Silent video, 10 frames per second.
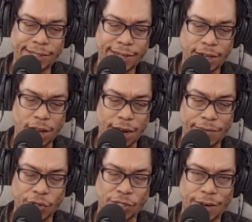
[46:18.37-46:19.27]
a lot of
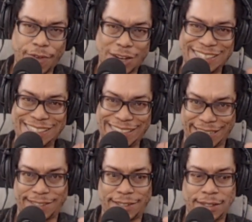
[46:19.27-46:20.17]
their stuff on
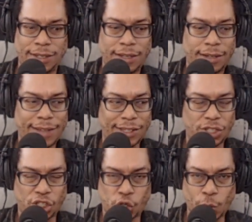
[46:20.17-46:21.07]
SIX. That's
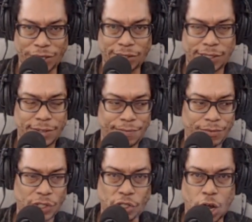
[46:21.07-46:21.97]
the Swiss
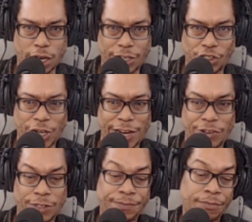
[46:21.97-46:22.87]
stock
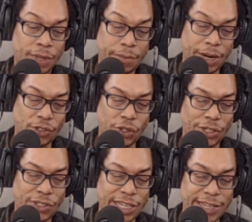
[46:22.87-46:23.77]
exchange. But as you can
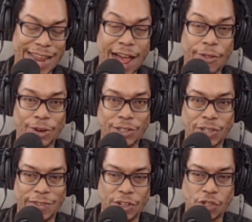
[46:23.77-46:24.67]
see, now they're
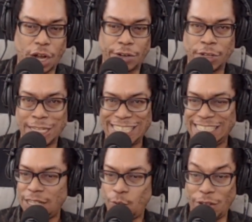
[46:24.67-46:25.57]
listing this on
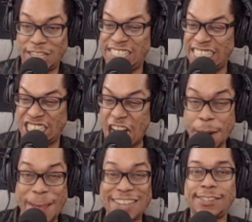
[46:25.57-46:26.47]
with the
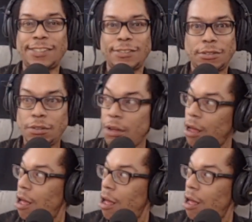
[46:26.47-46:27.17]
Germans. Oh,